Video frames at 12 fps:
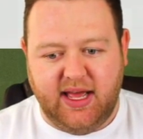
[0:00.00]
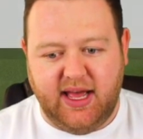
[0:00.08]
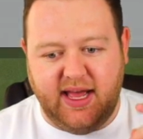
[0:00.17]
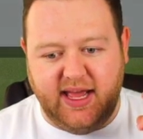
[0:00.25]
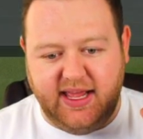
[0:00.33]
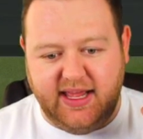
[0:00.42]

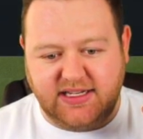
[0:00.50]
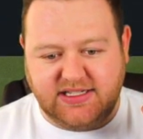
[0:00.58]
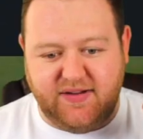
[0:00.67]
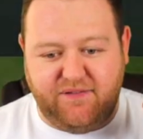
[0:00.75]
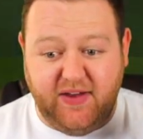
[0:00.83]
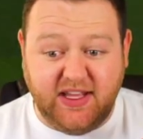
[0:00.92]
It
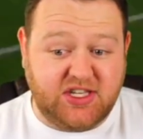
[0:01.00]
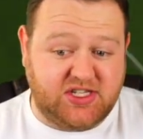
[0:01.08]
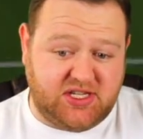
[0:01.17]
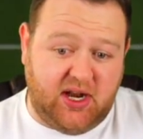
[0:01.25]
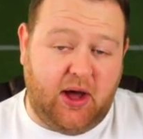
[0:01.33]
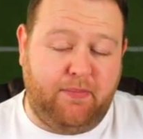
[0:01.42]

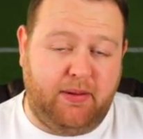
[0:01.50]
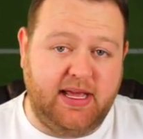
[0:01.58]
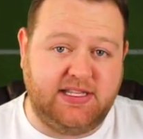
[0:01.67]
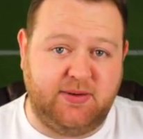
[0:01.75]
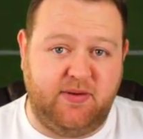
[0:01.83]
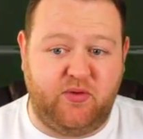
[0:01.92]
features a lot of
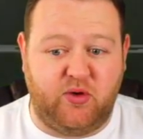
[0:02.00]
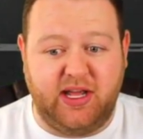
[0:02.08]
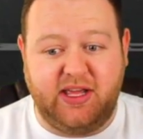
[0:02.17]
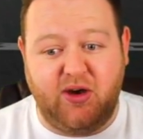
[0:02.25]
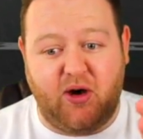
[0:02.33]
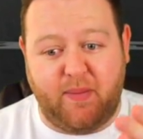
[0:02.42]
players that we've
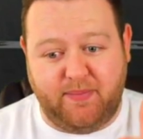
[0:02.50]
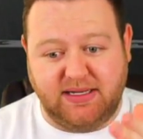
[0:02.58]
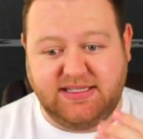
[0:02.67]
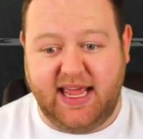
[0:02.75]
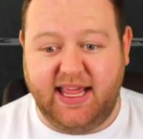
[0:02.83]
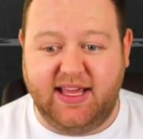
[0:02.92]
already got,
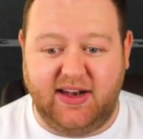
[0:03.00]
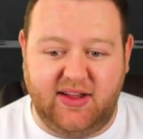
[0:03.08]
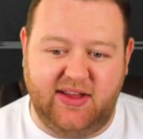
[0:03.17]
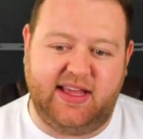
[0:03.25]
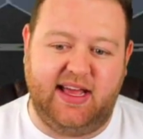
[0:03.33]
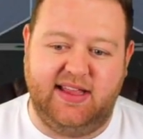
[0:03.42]
but take a
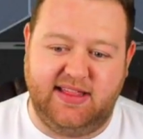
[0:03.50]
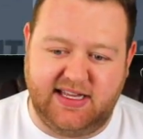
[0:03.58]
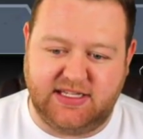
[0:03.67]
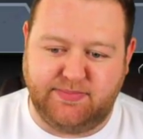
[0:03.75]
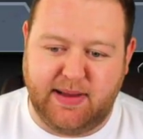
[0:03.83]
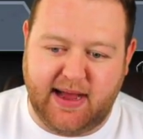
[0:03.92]
look at
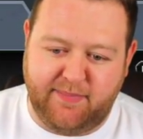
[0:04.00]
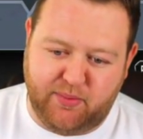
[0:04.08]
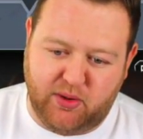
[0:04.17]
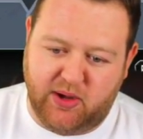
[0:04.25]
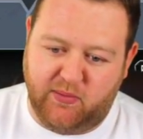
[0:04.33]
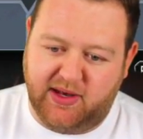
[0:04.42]
this bad
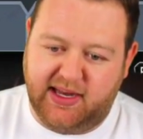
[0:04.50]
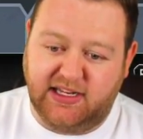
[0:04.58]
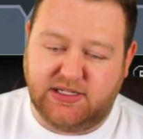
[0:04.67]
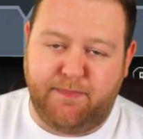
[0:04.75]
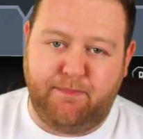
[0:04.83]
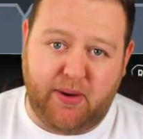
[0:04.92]
boy. We
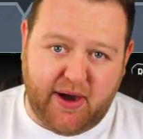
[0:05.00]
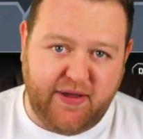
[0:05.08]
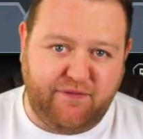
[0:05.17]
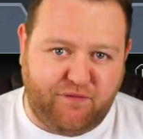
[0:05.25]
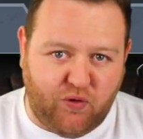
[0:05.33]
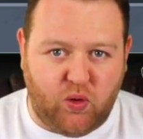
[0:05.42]
need to
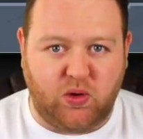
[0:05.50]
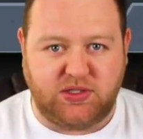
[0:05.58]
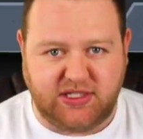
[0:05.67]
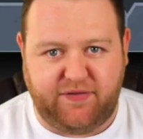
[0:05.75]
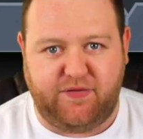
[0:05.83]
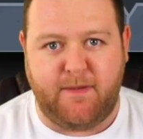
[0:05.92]
buy 4
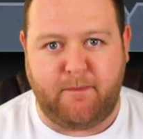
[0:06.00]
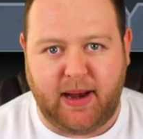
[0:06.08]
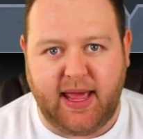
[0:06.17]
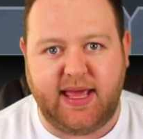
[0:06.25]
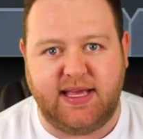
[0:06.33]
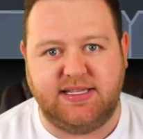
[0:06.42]
different
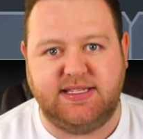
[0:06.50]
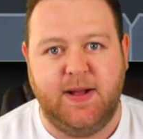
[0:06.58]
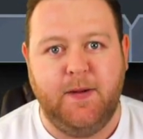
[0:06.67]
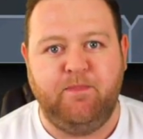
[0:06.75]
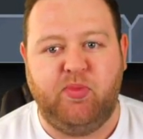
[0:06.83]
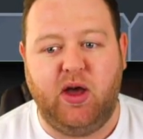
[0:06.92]
players
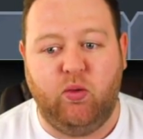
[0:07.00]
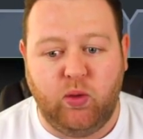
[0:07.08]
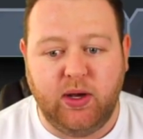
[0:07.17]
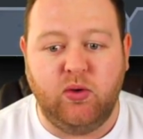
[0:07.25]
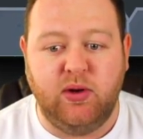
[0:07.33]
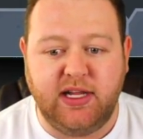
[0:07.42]
that
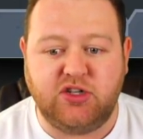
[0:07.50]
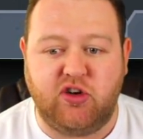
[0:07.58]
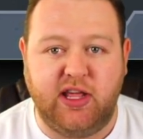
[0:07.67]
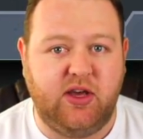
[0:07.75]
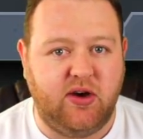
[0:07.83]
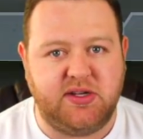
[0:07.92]
will
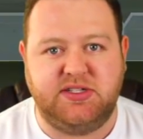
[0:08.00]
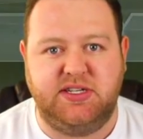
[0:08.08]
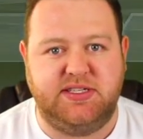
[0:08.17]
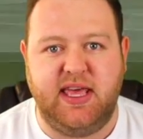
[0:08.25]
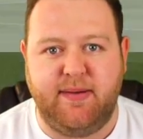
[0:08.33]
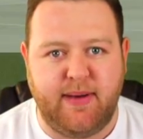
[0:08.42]
literally cost
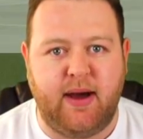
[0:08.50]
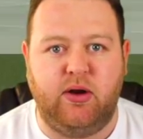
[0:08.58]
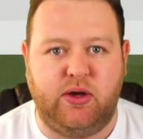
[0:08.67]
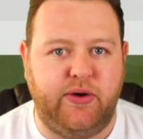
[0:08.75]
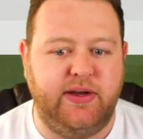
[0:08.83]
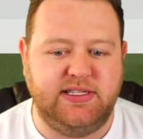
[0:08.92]
us the
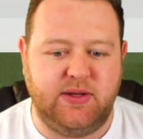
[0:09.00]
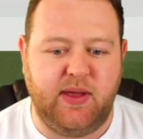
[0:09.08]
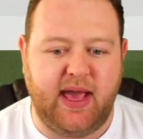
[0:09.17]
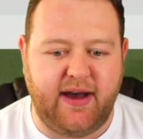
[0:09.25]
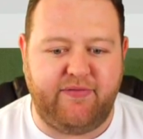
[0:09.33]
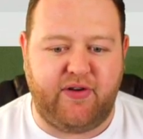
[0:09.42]
amount of coins that
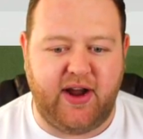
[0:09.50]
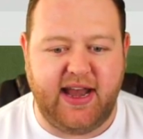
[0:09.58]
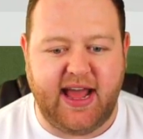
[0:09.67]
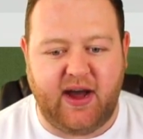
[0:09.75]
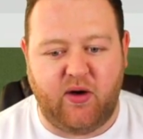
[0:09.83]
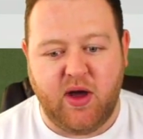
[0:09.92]
we have right
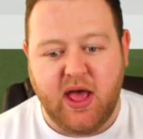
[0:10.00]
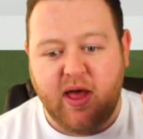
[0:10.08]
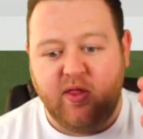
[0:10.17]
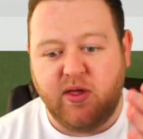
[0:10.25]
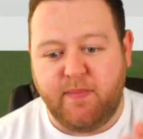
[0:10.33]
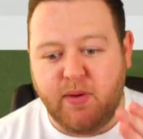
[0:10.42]
now.
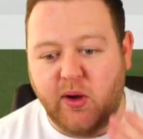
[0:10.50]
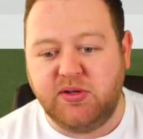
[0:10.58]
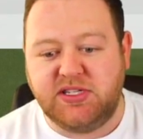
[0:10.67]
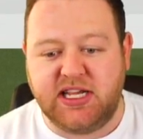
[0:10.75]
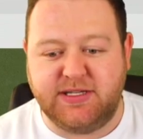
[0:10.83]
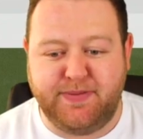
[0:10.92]
The
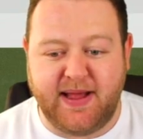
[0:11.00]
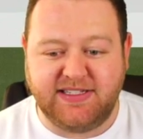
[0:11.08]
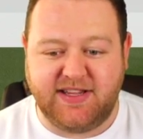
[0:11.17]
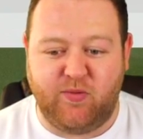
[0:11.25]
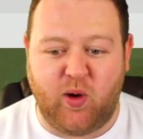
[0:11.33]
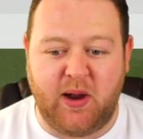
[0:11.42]
most
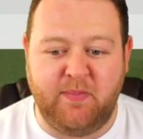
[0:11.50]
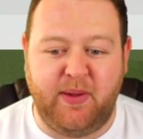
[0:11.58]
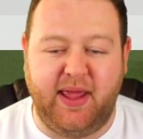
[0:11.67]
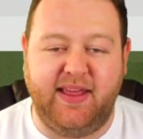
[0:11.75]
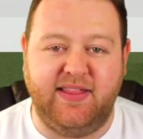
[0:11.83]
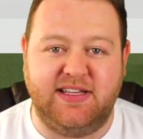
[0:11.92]
expensive one
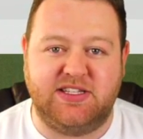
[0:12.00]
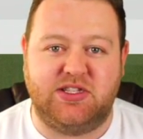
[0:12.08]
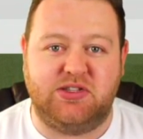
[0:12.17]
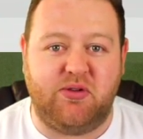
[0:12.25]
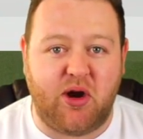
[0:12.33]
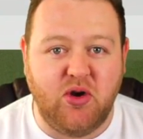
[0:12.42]
being this
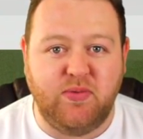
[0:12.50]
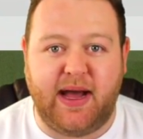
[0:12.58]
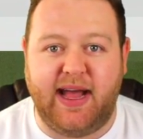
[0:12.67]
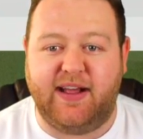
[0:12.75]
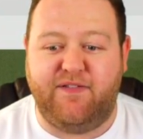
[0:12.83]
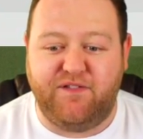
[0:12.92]

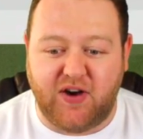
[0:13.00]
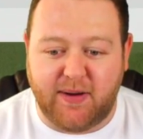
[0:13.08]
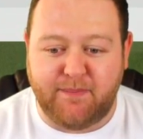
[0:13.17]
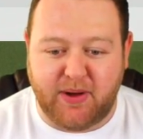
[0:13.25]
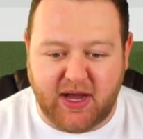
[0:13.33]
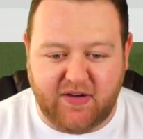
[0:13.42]
throwback
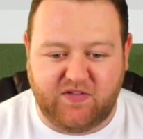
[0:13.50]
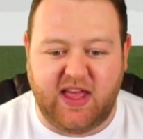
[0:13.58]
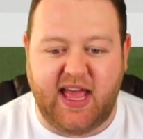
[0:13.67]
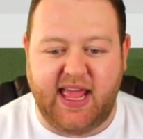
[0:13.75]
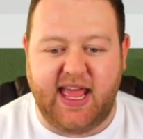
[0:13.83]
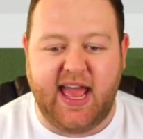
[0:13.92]
FUT
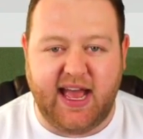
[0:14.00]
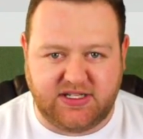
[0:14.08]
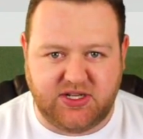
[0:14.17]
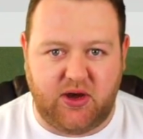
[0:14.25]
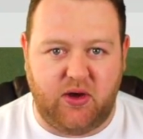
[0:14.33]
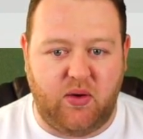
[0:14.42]
Birthday
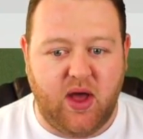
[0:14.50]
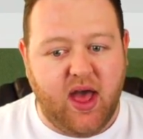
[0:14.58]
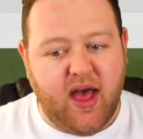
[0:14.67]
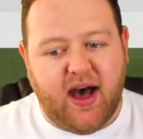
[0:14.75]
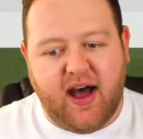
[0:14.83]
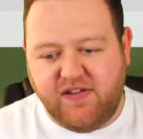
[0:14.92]
Eto'o.
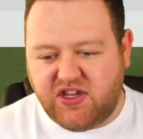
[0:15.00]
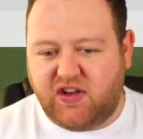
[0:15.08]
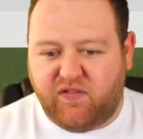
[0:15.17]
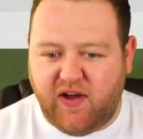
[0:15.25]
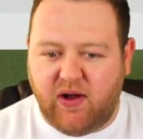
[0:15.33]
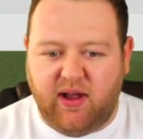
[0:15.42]
I
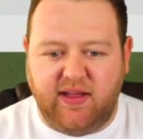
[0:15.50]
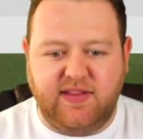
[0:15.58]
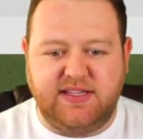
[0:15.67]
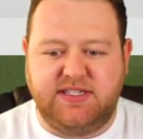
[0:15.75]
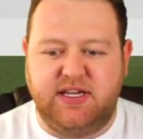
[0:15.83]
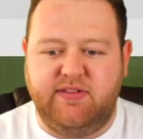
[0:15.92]
just felt like
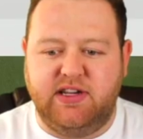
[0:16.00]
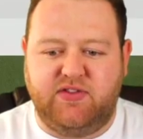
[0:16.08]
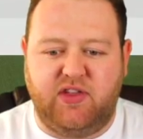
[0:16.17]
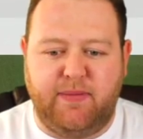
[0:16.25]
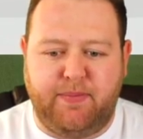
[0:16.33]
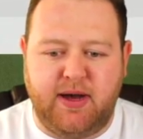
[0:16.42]
this series
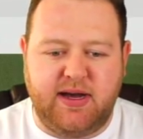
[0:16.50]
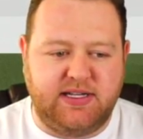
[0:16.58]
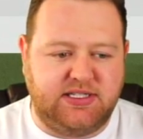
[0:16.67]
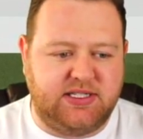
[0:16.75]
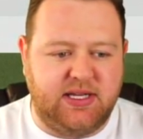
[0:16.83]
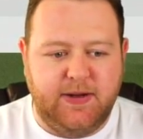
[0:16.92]
for the
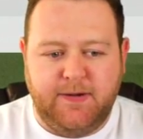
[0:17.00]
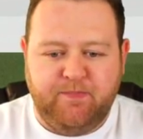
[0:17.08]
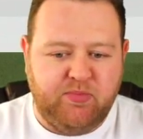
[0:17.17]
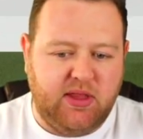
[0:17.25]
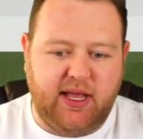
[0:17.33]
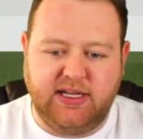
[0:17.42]
past
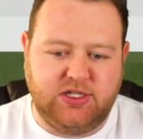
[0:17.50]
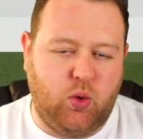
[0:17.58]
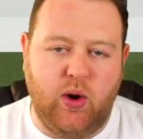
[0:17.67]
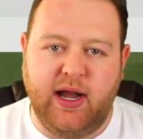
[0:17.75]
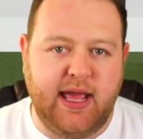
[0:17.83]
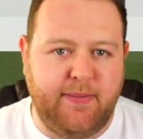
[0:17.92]
like
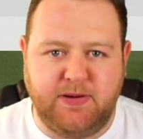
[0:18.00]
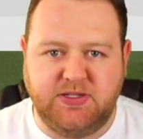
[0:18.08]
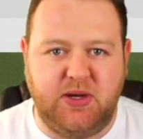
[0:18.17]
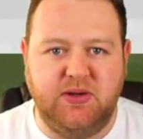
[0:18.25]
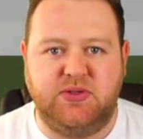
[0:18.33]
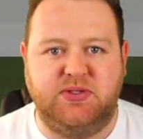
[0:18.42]
20
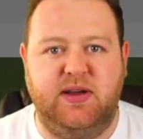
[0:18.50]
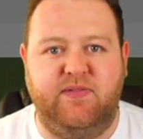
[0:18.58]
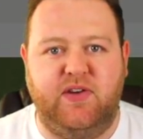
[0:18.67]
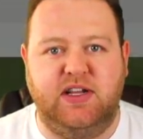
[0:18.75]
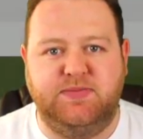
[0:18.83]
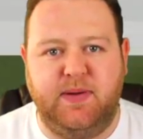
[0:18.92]
episodes or
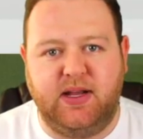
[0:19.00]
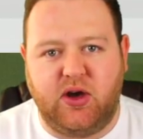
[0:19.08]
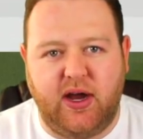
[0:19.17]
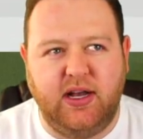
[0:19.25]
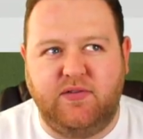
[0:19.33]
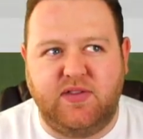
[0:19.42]
something has been
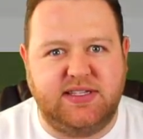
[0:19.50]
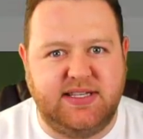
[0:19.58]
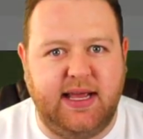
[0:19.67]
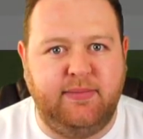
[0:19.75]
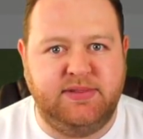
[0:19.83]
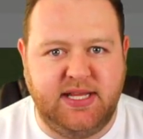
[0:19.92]
kind of the
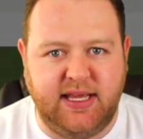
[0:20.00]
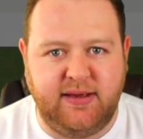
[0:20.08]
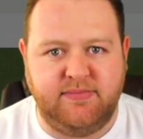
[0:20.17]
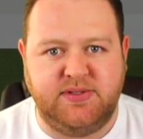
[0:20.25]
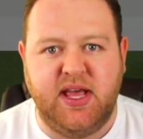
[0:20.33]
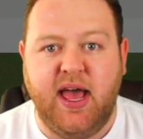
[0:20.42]
same
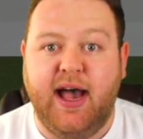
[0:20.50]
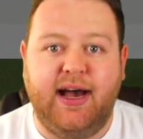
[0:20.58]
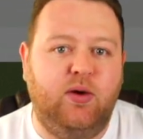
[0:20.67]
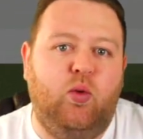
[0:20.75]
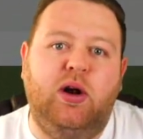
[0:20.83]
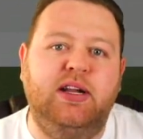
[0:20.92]
teams,
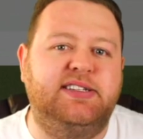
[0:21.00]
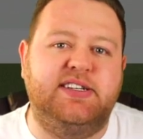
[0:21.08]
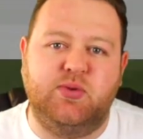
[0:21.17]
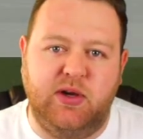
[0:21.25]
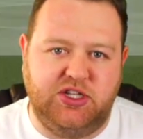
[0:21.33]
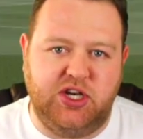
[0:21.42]
and I wanted to
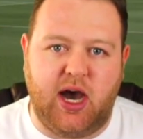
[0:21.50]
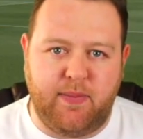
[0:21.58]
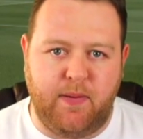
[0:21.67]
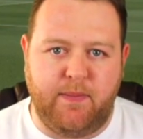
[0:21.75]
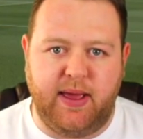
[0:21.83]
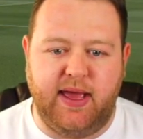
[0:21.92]
switch it
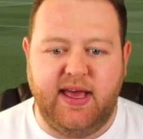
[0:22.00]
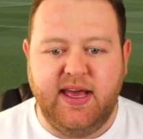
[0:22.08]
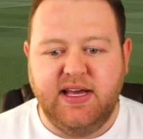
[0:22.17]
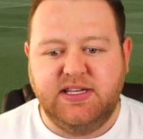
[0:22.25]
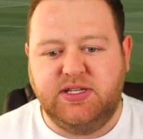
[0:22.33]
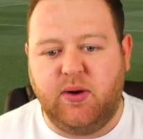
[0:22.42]
up a bit,
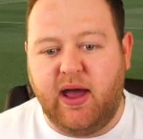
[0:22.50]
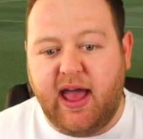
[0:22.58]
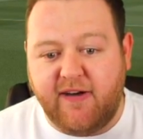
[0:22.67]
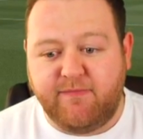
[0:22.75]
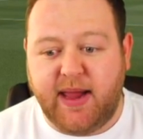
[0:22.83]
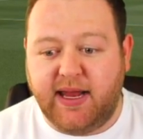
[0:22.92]
so I
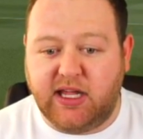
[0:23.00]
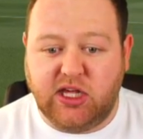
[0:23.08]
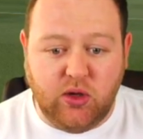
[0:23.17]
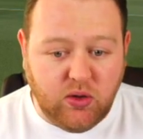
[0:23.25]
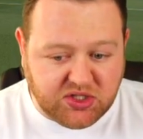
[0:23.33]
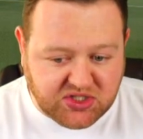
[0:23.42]
have made a
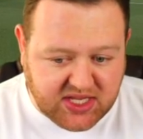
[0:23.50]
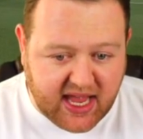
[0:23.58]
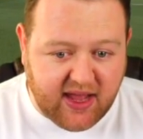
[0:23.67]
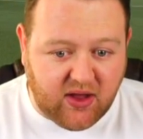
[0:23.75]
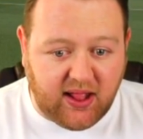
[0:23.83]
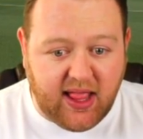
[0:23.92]
huge
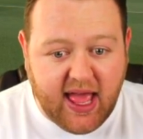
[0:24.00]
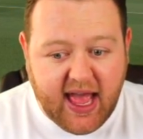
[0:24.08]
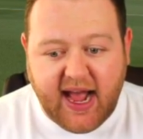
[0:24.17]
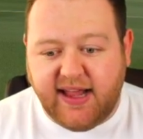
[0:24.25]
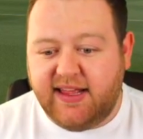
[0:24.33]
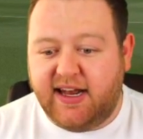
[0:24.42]
sale
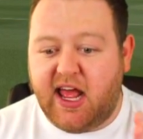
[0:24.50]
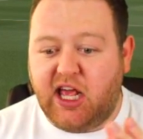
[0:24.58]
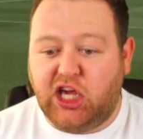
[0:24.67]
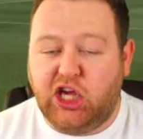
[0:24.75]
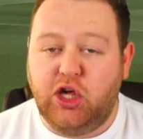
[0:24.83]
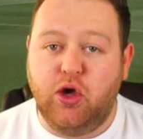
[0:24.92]
and then a
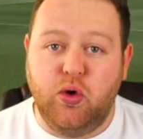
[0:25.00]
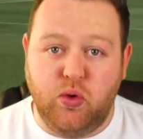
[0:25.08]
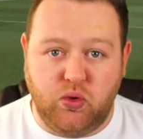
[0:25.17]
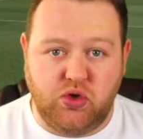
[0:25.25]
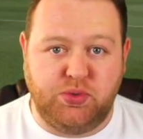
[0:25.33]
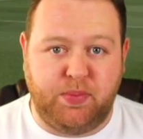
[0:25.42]

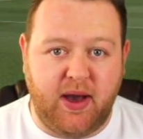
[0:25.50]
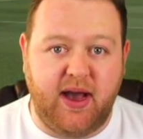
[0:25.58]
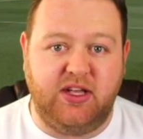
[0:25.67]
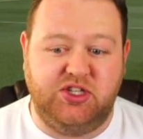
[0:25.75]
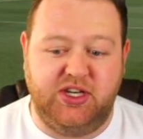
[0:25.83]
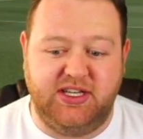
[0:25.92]
huge
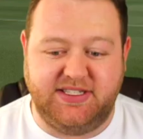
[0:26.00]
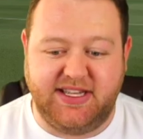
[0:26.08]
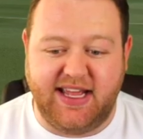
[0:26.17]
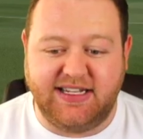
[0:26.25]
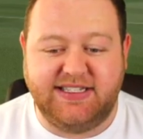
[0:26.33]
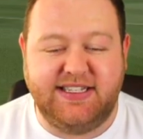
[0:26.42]
purchase
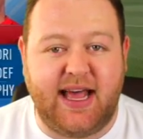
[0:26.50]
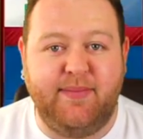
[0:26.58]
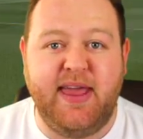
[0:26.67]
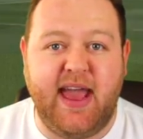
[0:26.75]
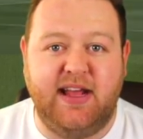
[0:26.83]
in Sammy